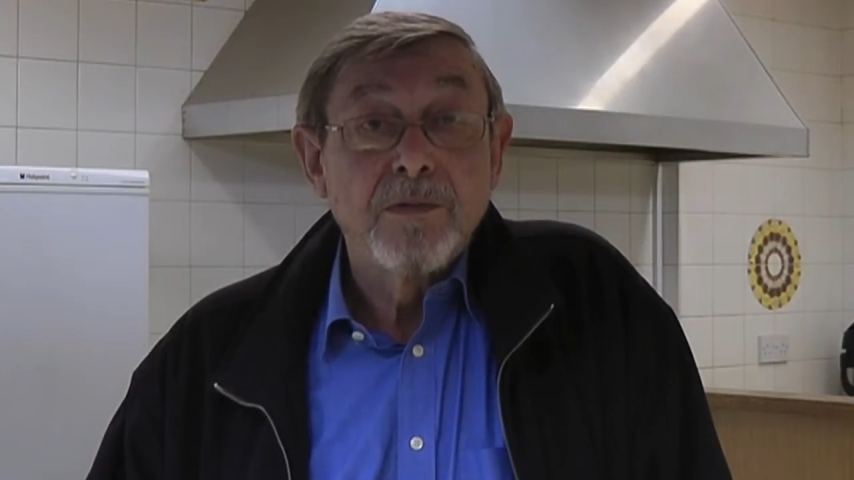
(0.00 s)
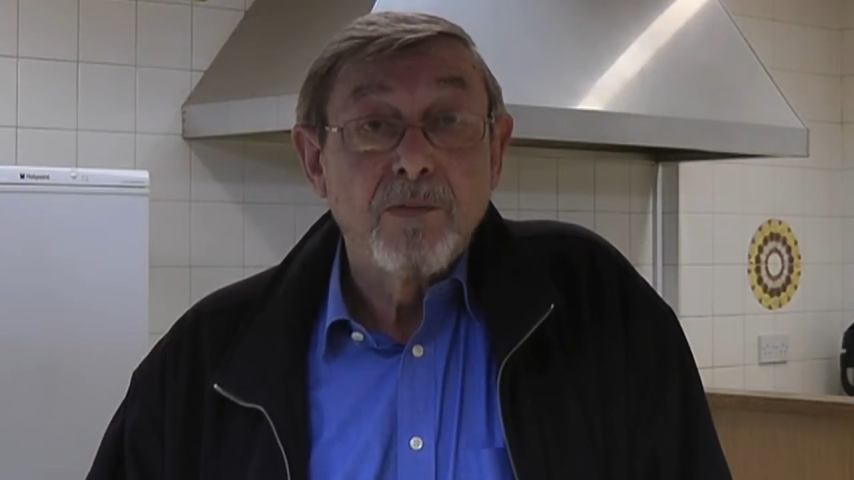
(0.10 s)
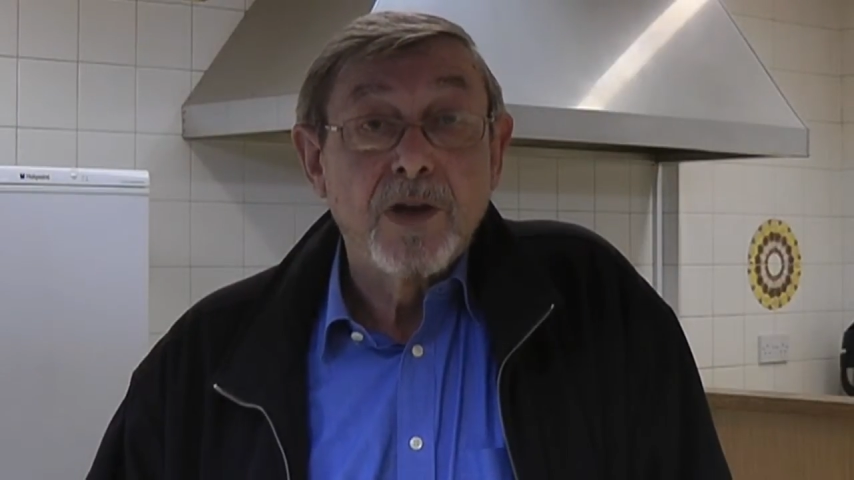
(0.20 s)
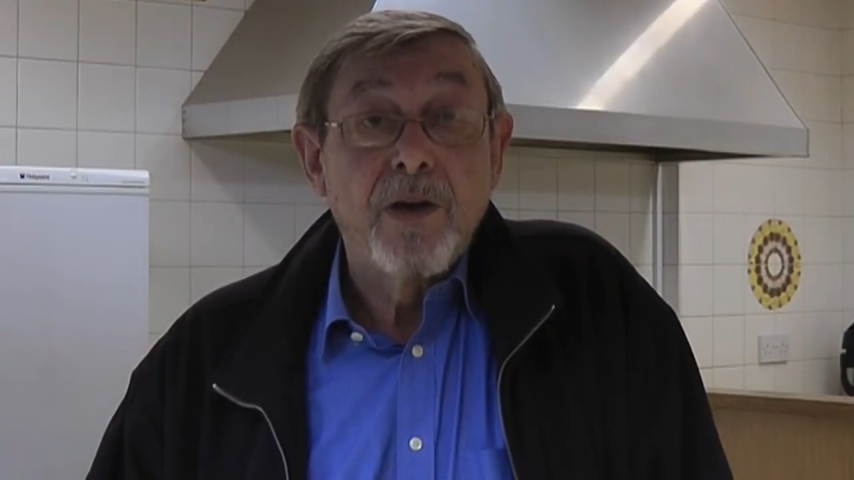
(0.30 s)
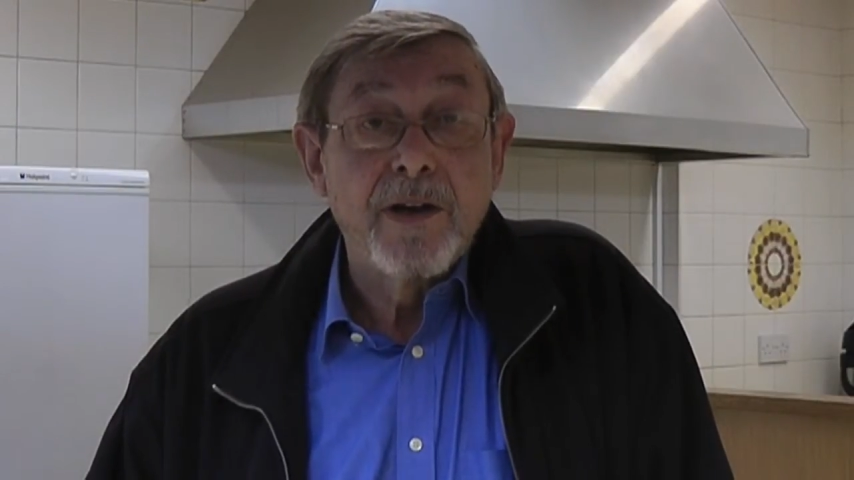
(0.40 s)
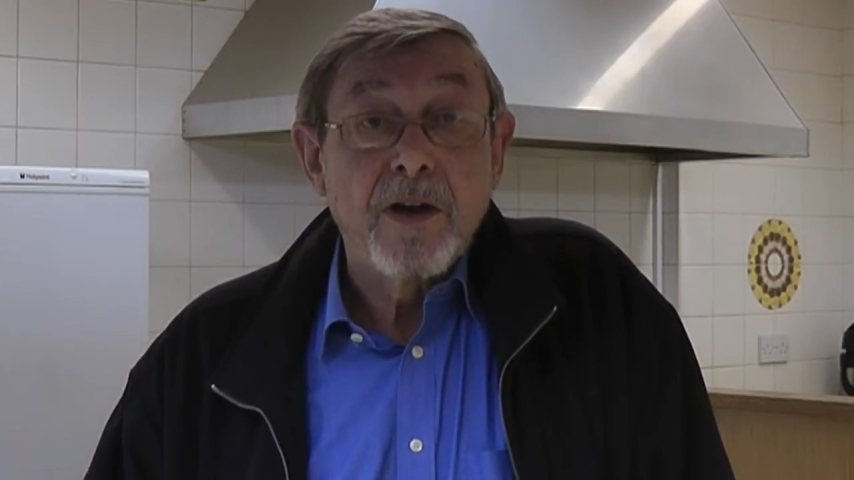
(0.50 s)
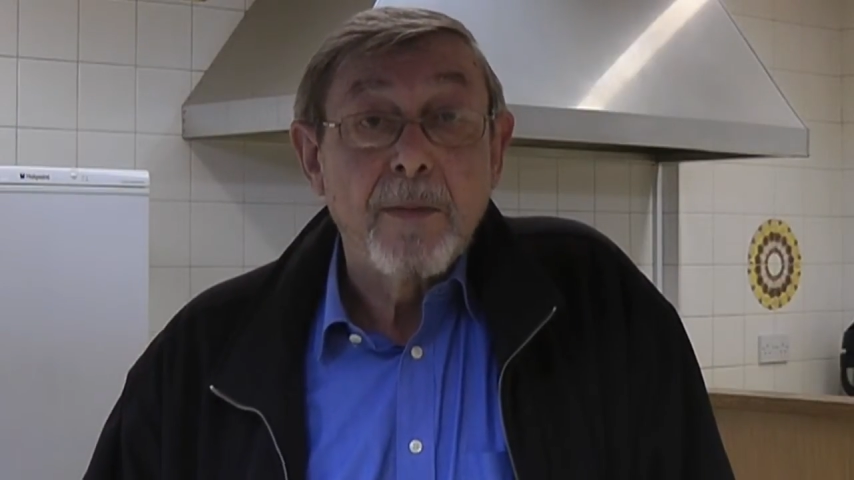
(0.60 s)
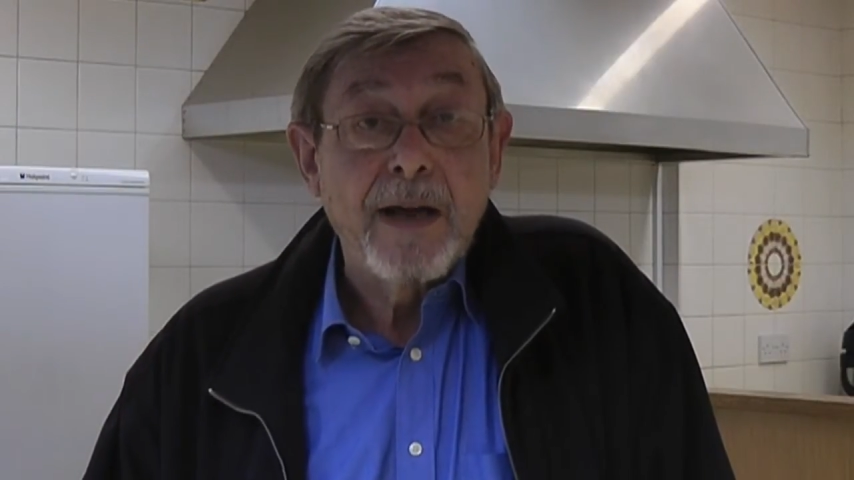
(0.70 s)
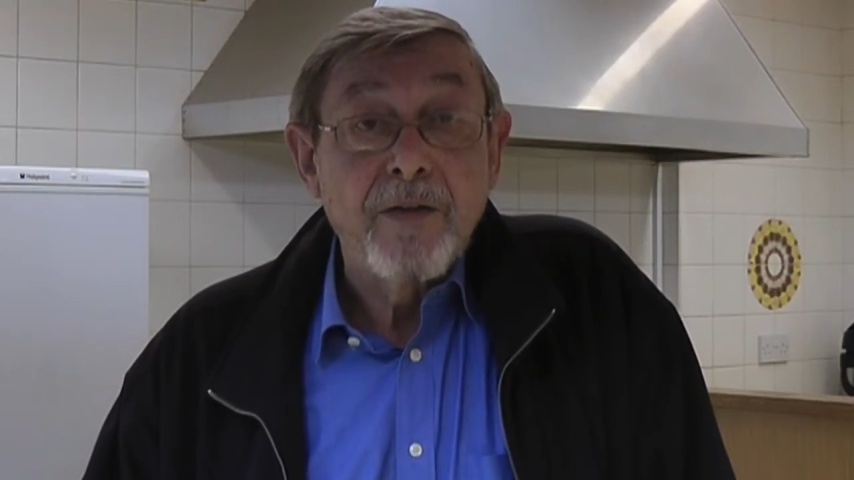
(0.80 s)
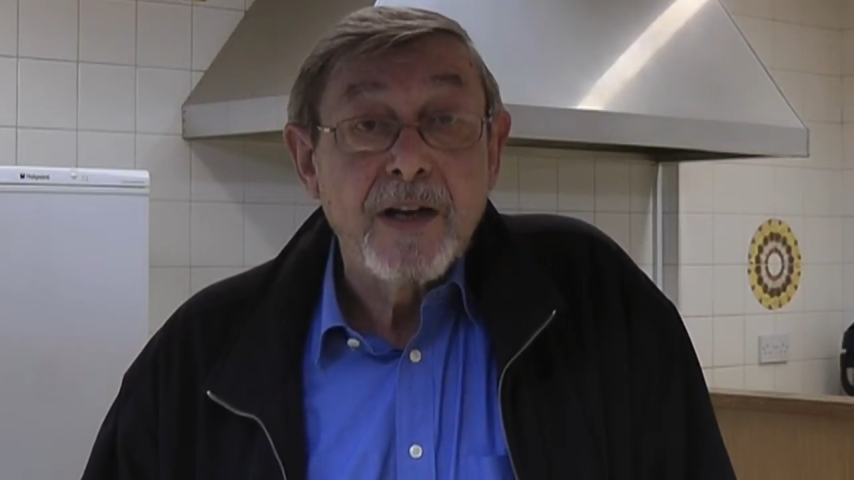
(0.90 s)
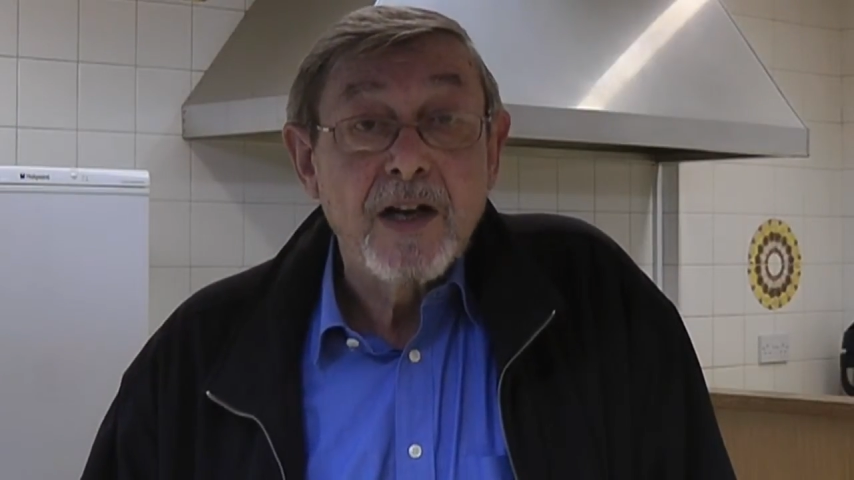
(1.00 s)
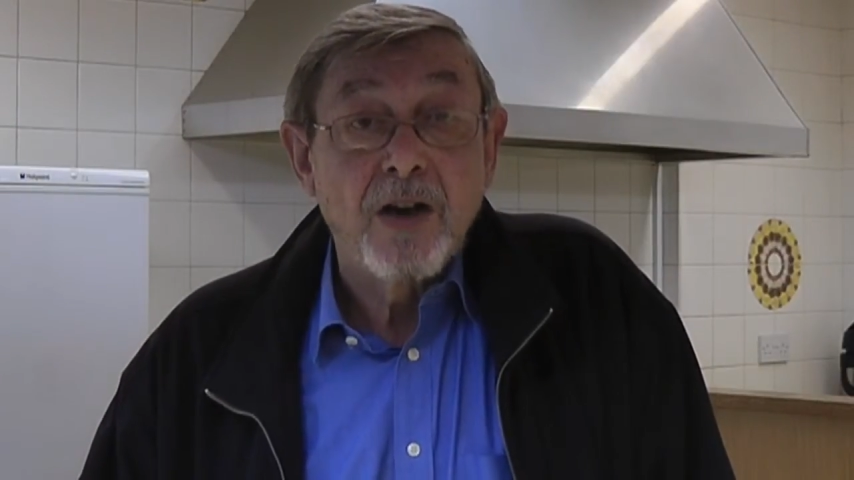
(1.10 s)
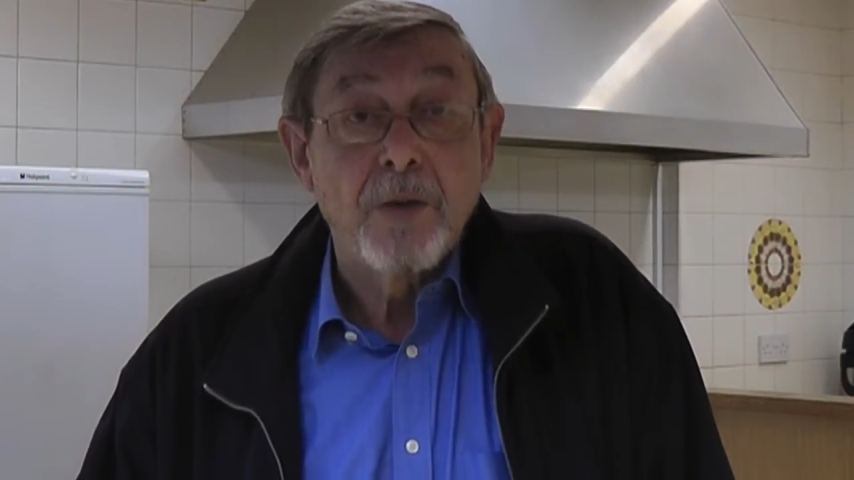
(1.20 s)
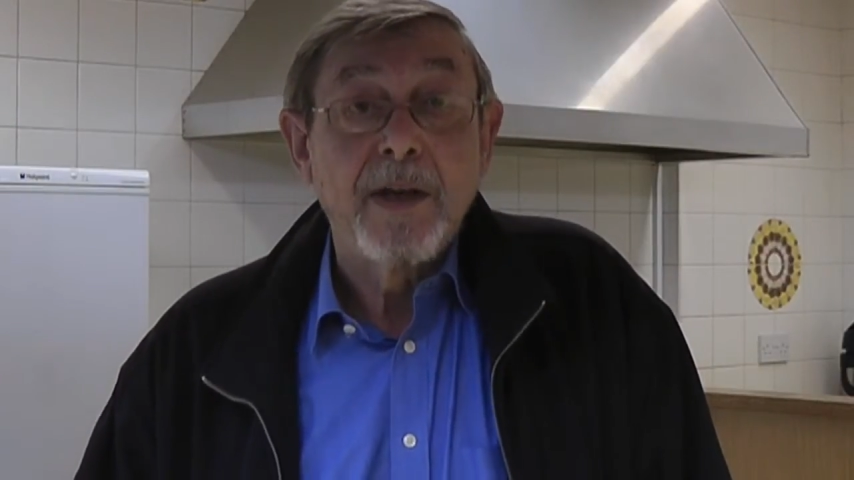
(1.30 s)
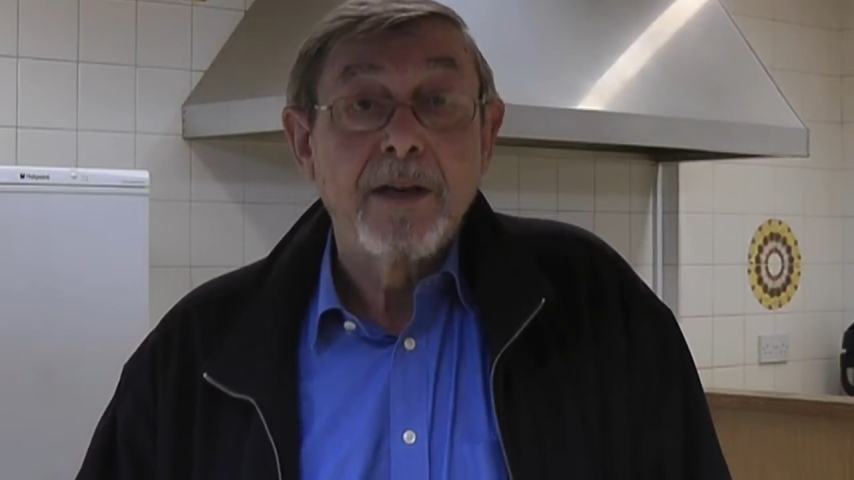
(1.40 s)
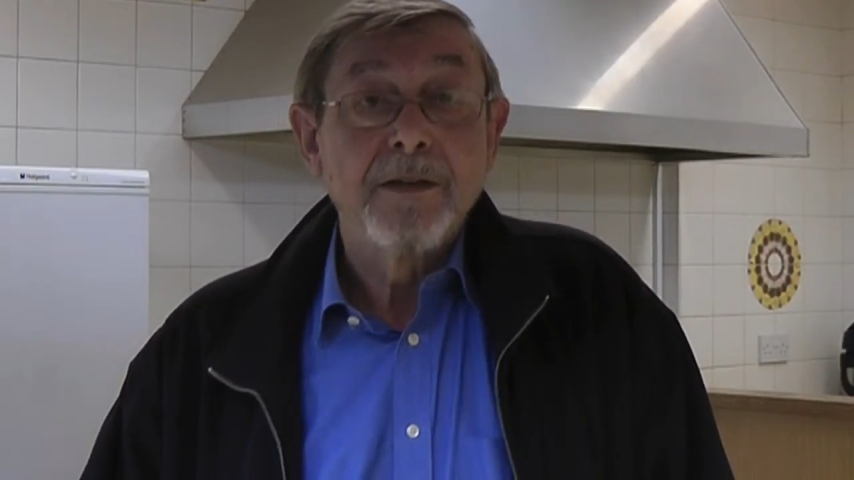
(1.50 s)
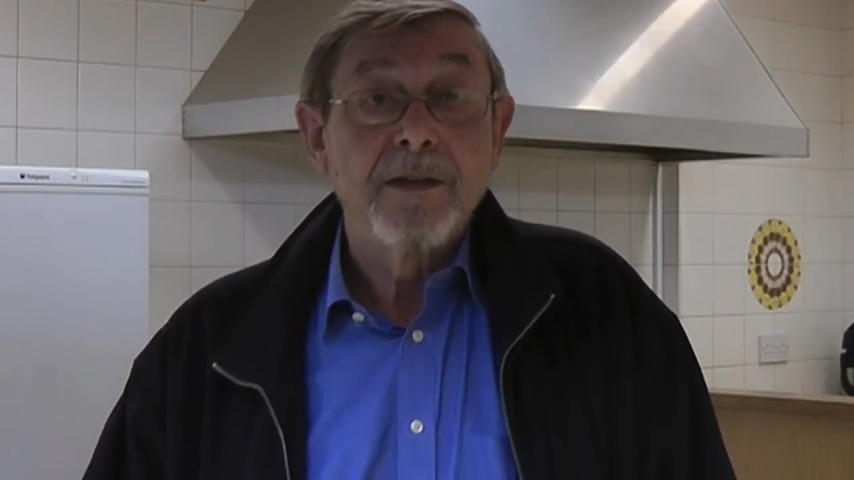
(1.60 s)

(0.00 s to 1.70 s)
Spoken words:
were going on about the economy.